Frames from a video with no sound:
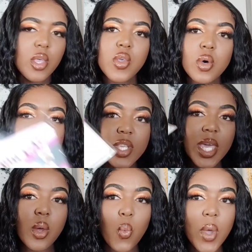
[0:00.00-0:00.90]
You also
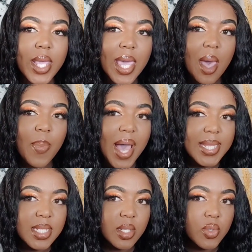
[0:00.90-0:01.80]
get a wig cap.
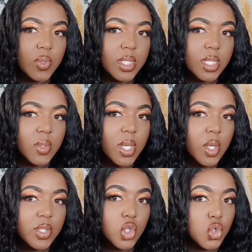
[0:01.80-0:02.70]
I didn't use this one
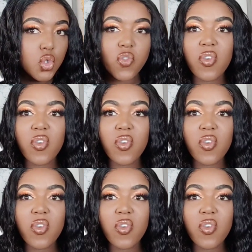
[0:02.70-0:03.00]
because it's